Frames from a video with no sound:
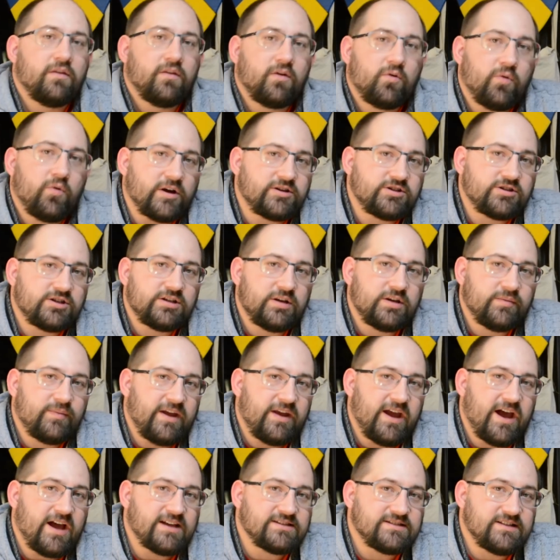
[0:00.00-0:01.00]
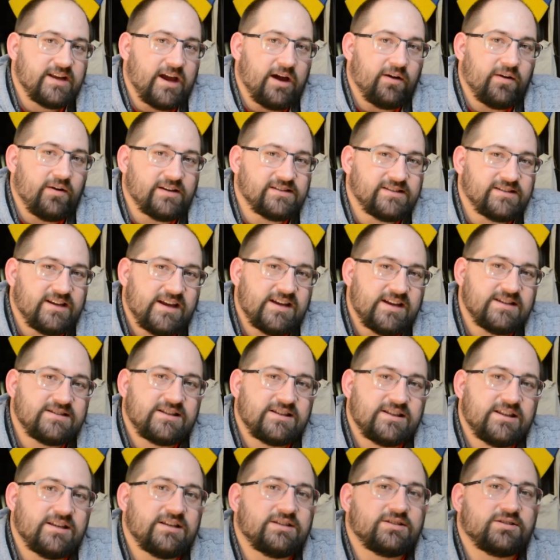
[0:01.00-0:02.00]
The question to be asked now is
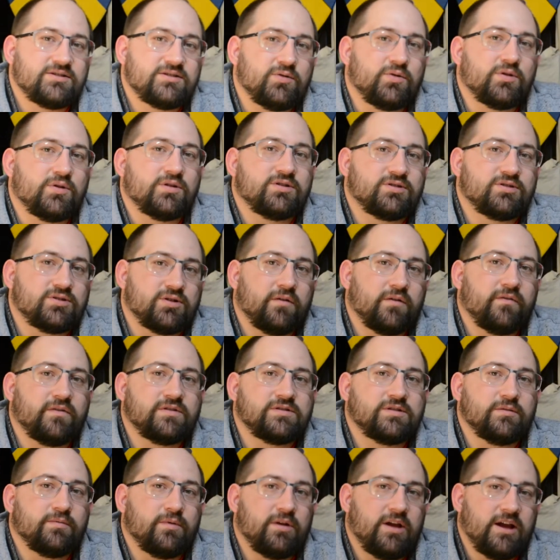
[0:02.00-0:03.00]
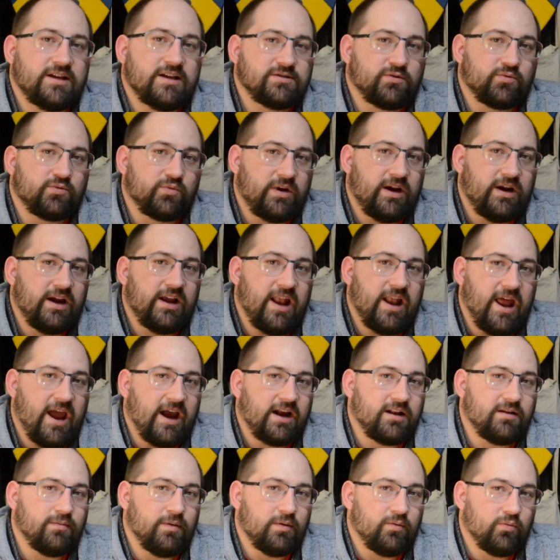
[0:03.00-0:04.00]
this sword serviceable as a
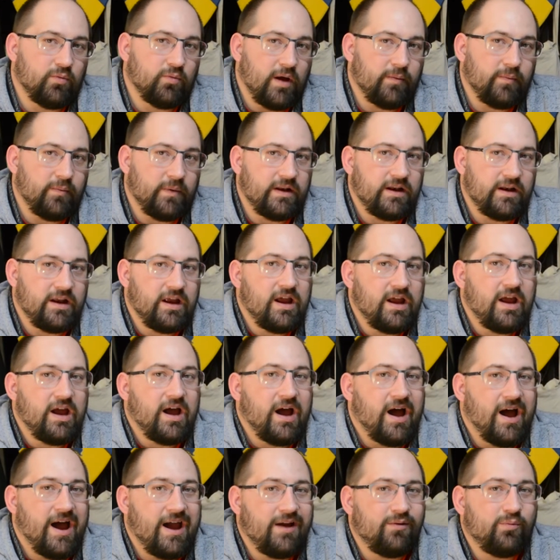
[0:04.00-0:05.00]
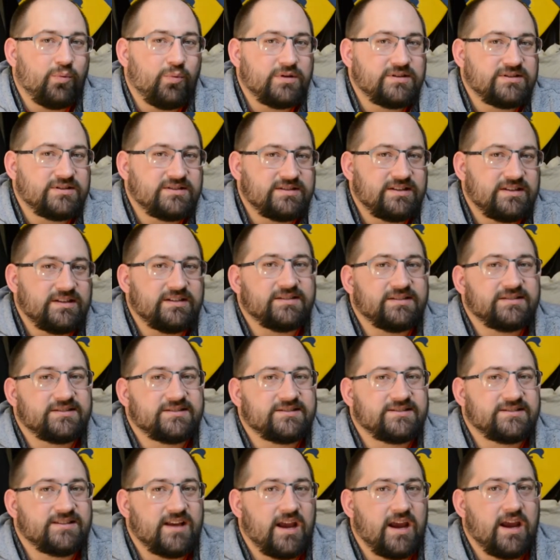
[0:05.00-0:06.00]
reenactment weapon? I would still
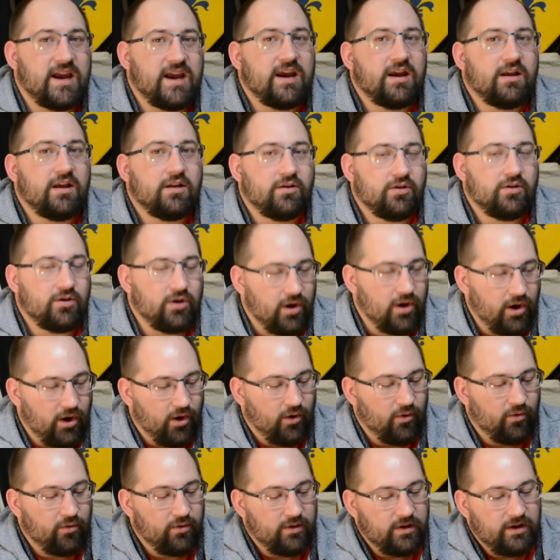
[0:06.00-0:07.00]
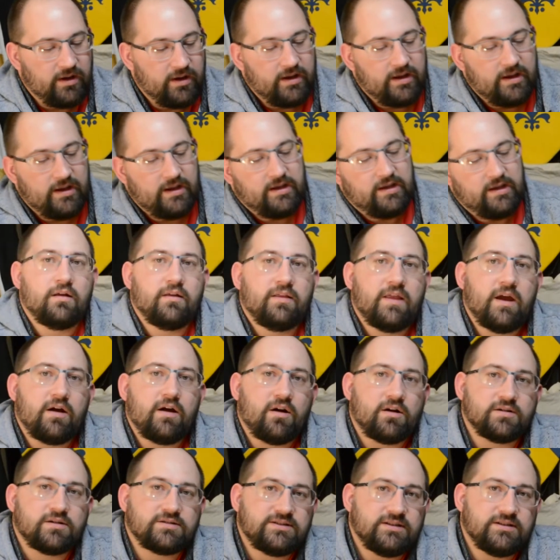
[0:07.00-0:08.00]
say no. There
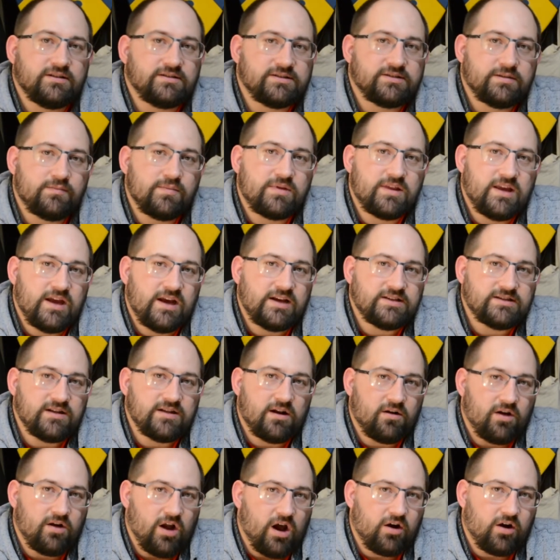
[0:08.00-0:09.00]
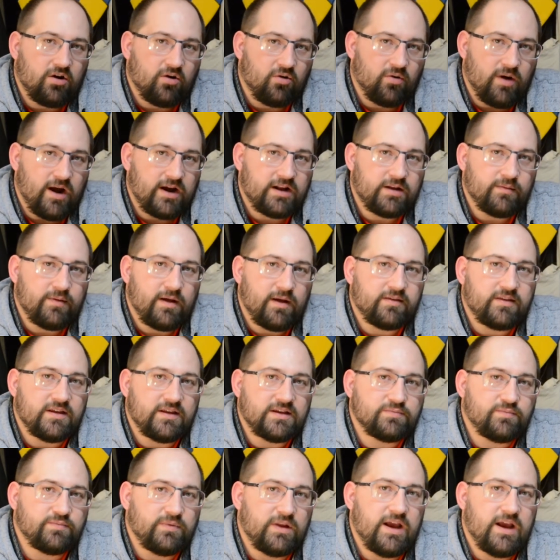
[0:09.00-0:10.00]
are still some things that are not correct about
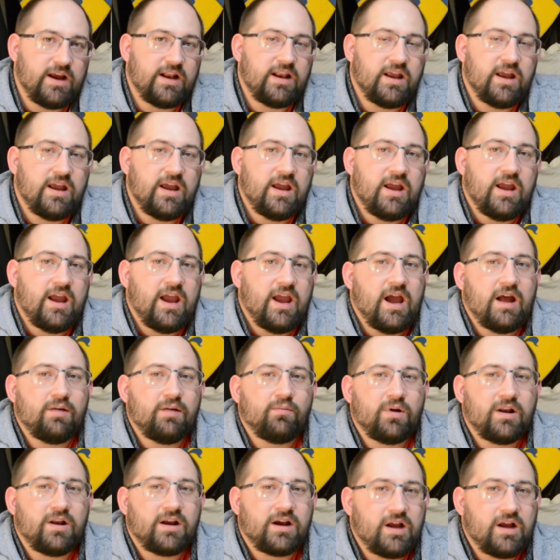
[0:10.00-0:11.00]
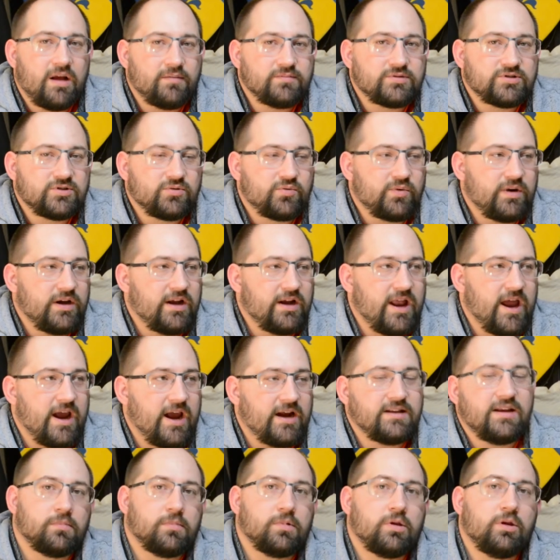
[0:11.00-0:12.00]
this blade, and when it comes to
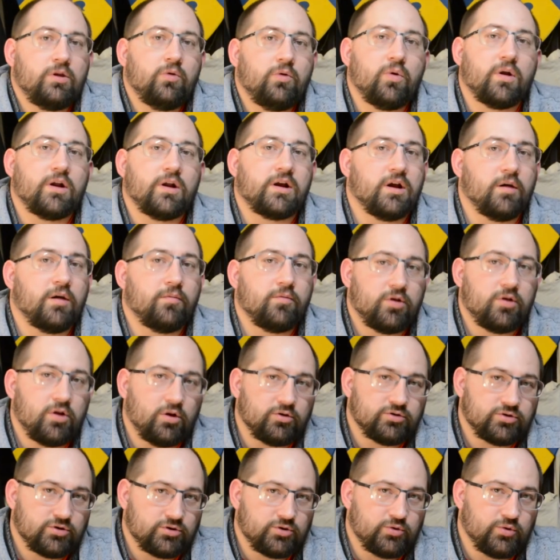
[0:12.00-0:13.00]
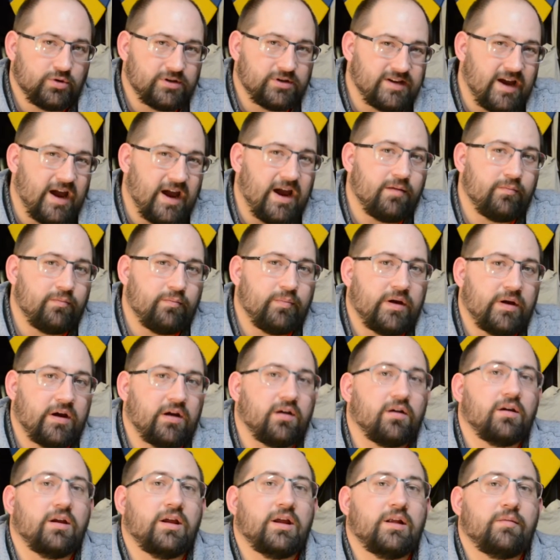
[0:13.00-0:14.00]
reenacting, you want to come closer to a time
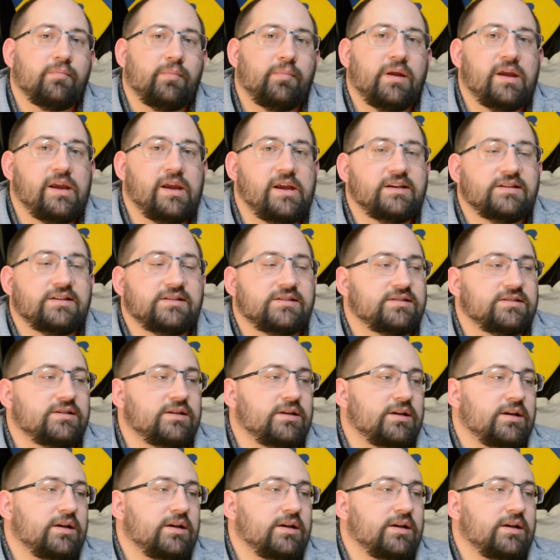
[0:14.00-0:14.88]
period piece.